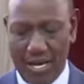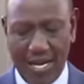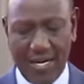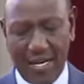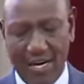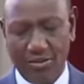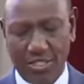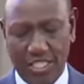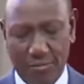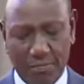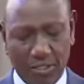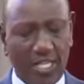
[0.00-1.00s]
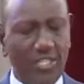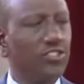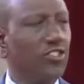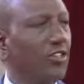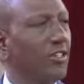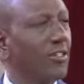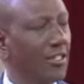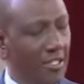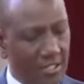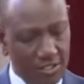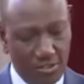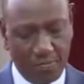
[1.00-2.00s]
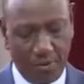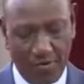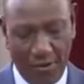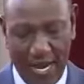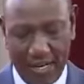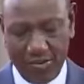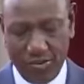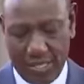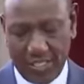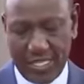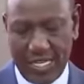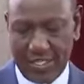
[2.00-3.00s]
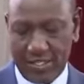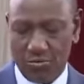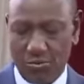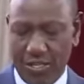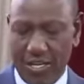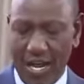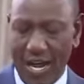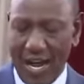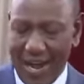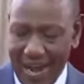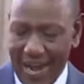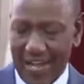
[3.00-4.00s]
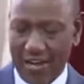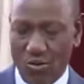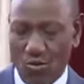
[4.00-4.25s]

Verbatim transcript: and county's potential to provide residents with a high